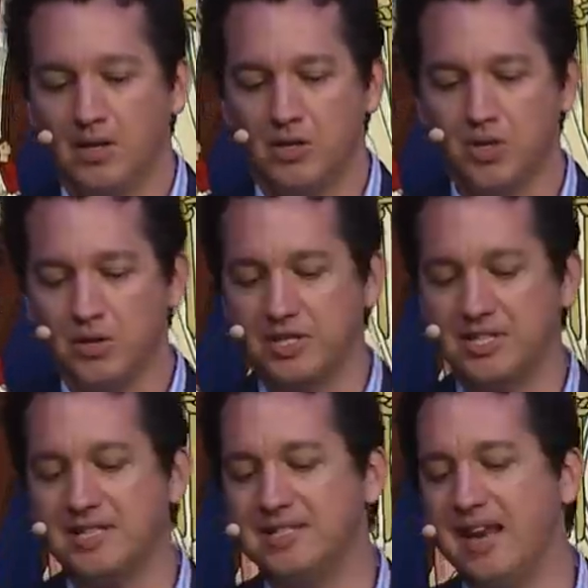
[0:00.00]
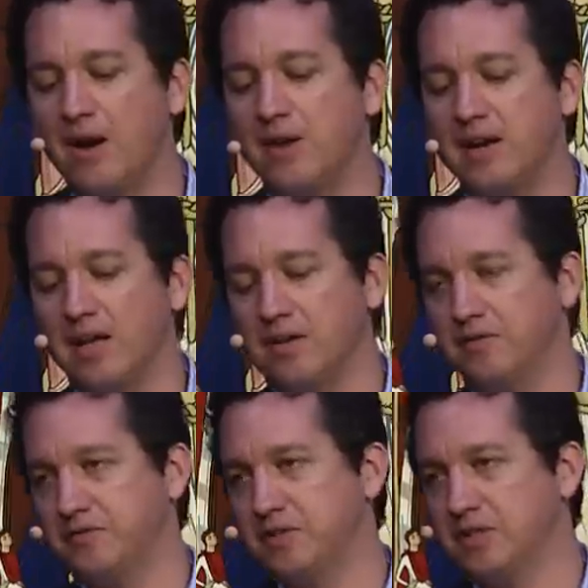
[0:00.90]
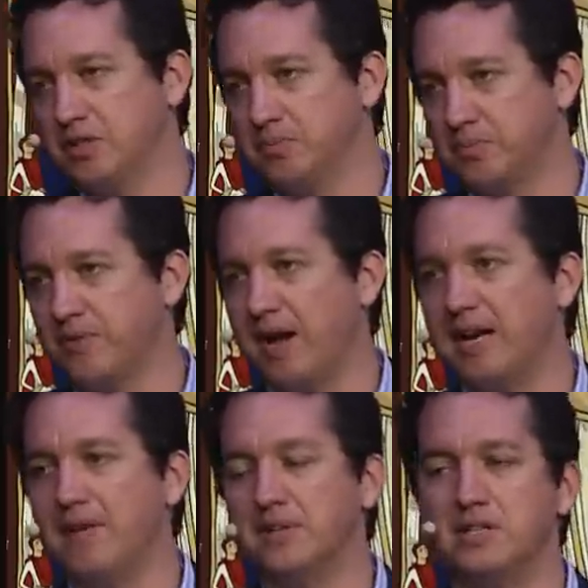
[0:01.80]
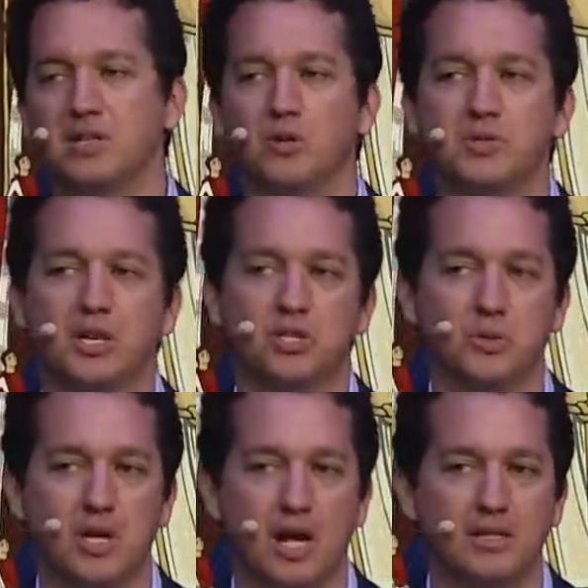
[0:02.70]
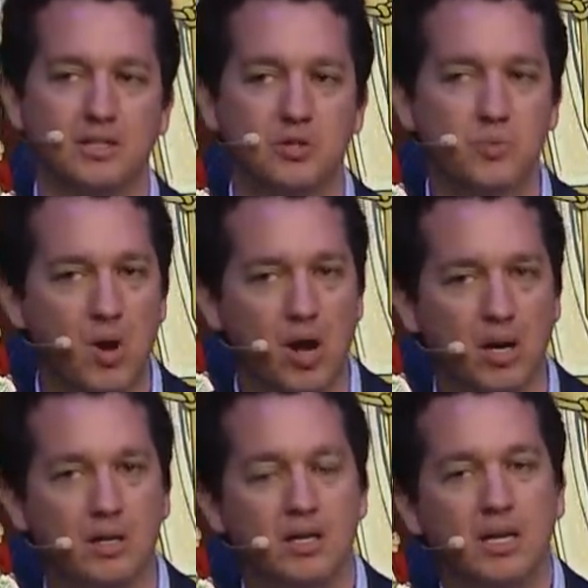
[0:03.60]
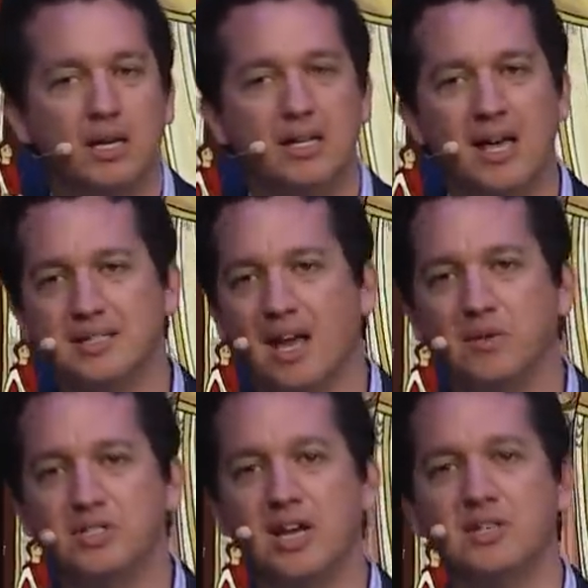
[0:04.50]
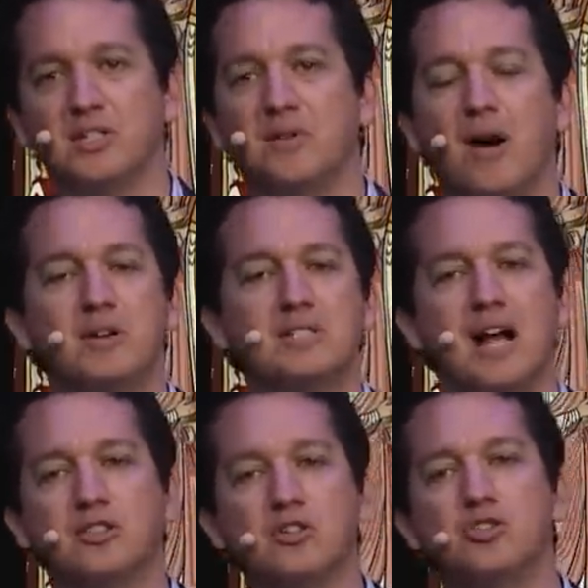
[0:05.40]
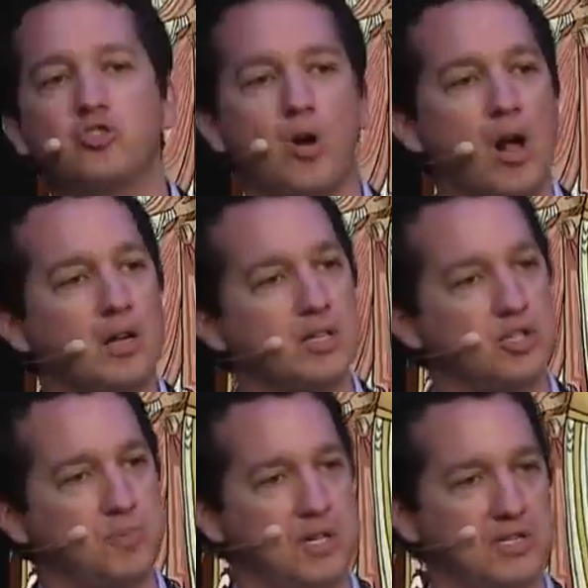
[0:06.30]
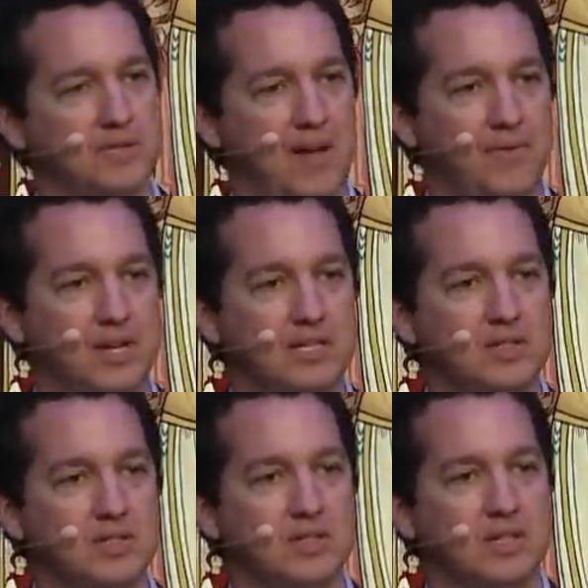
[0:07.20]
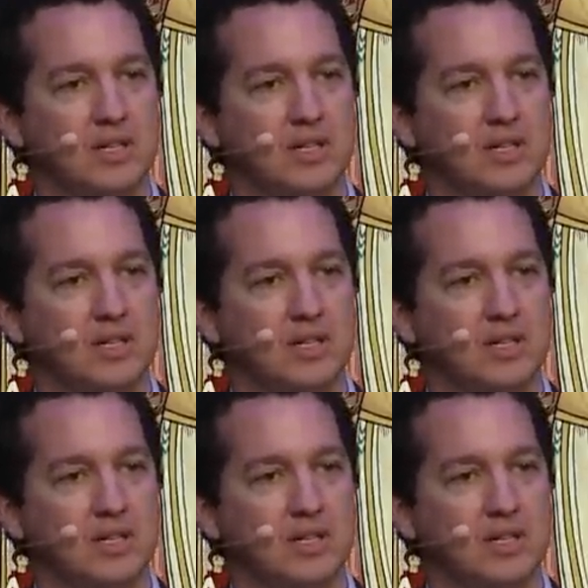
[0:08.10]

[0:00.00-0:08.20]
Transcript: So does this narrative provide evidence that homosexual conduct is wrong. Yes, I would say so. Now, it's not the strongest piece of evidence.